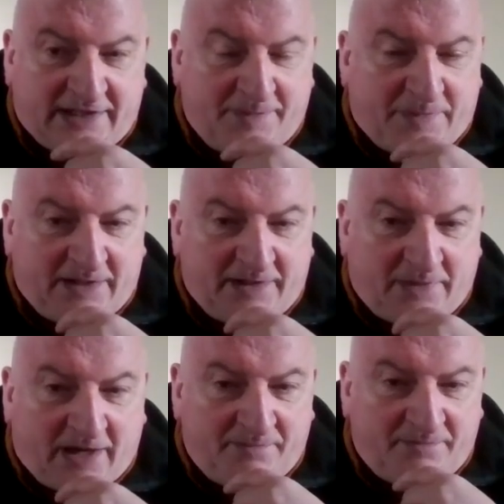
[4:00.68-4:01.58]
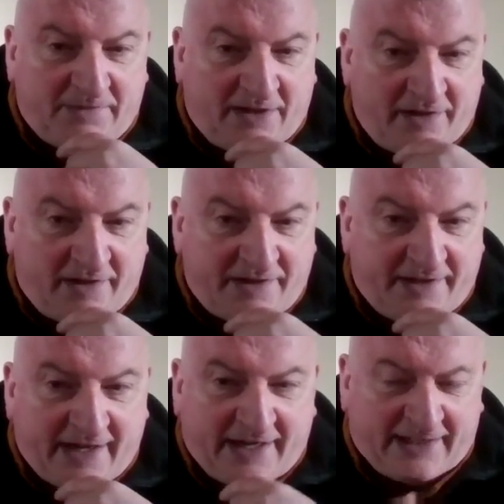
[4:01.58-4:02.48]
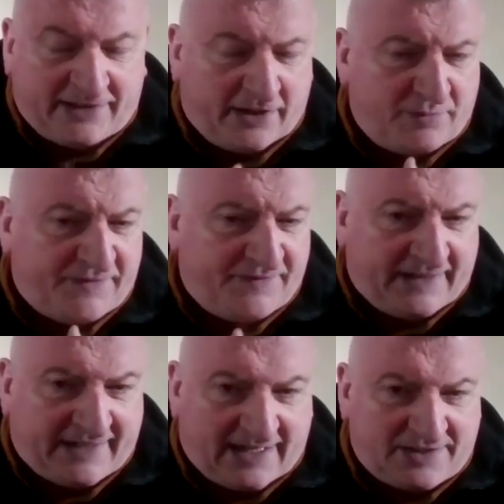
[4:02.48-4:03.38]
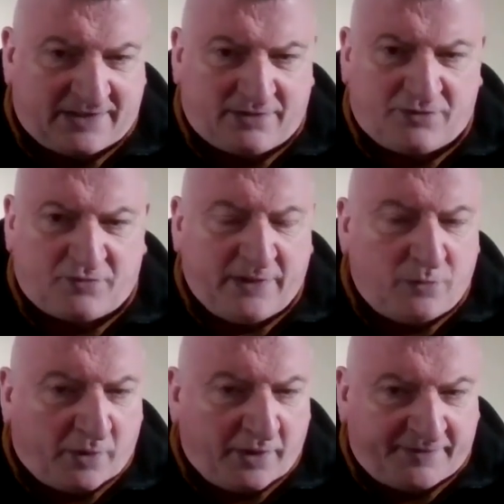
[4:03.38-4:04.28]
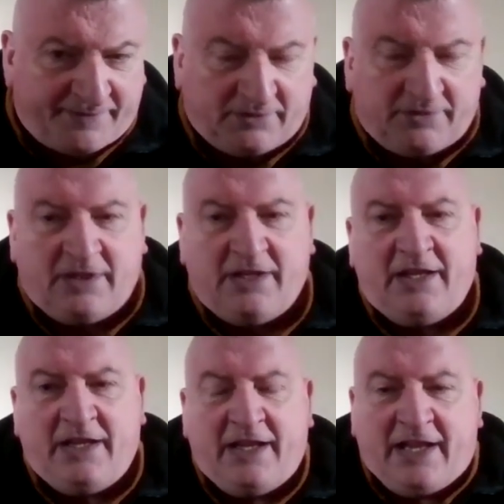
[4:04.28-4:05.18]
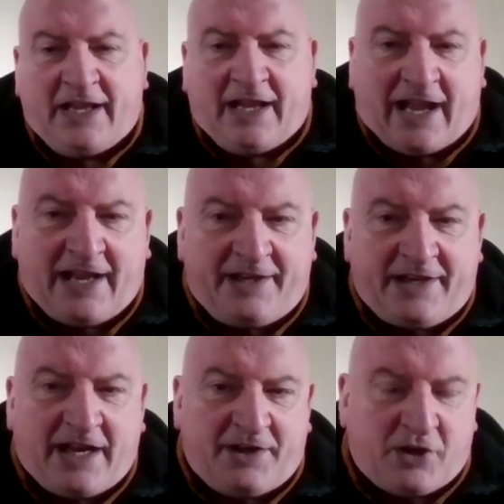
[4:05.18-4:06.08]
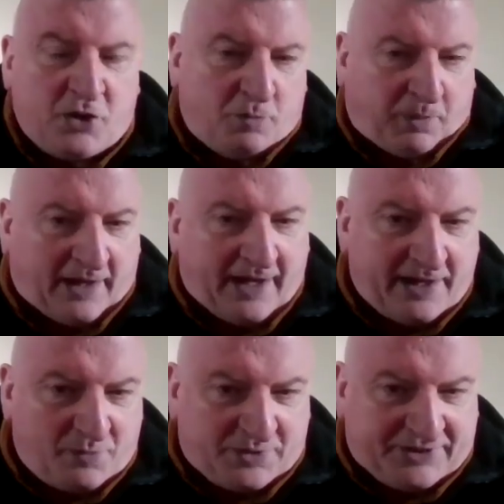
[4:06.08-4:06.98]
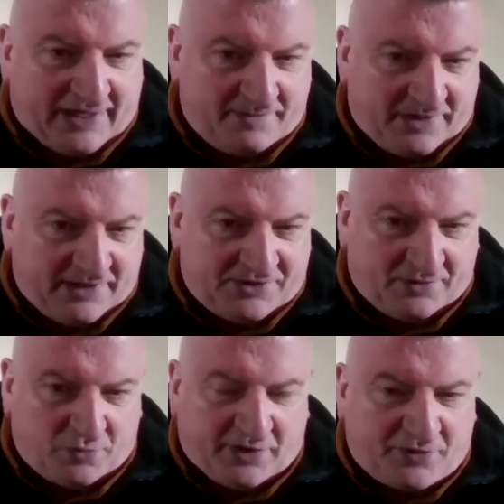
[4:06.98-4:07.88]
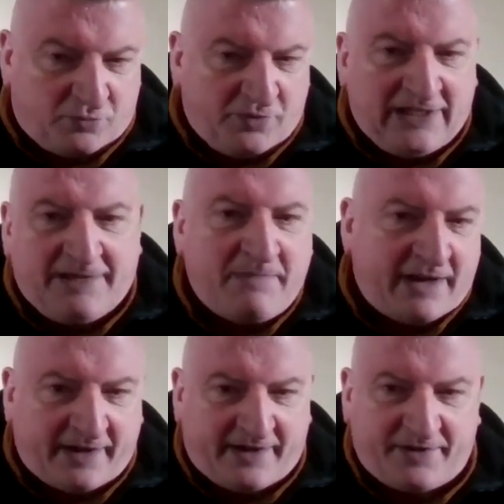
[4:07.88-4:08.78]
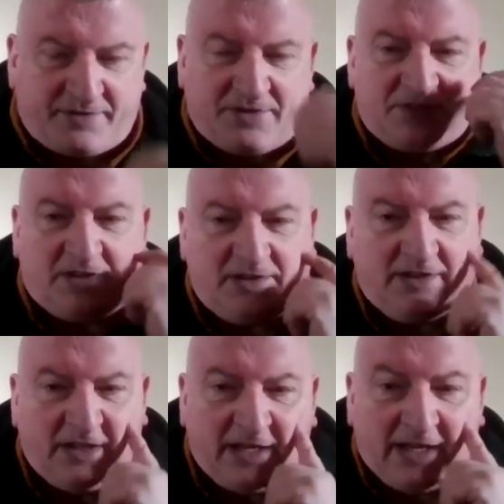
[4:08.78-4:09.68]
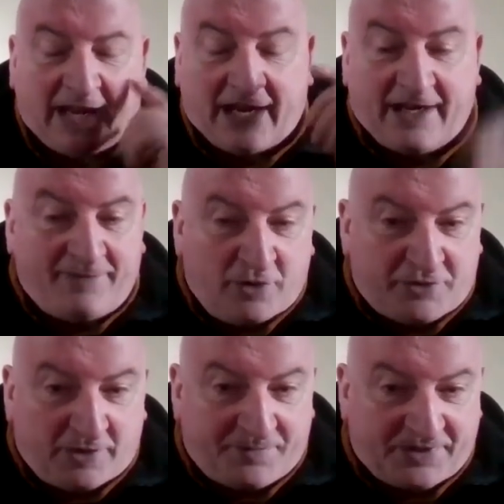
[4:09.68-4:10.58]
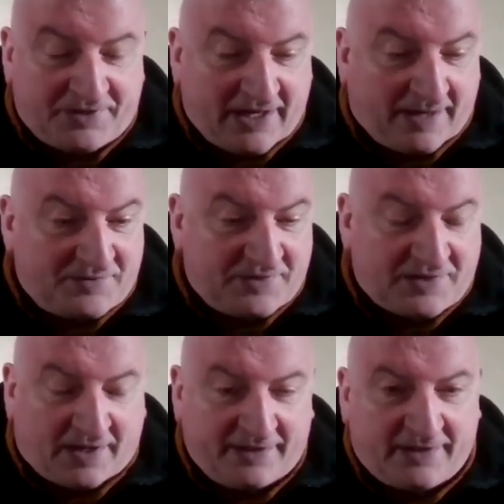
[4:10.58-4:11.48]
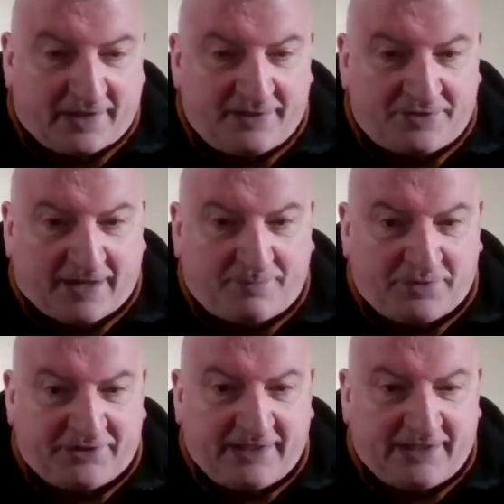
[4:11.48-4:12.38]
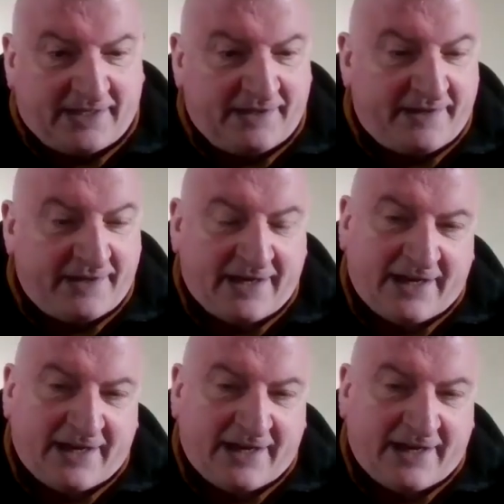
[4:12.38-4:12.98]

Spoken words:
Keep Painting Mom earlier today, and I thought it was fantastic. It was really wonderful, and you played with animation, which really made it interesting. And I've looked up the synopsis on Trapped Within, and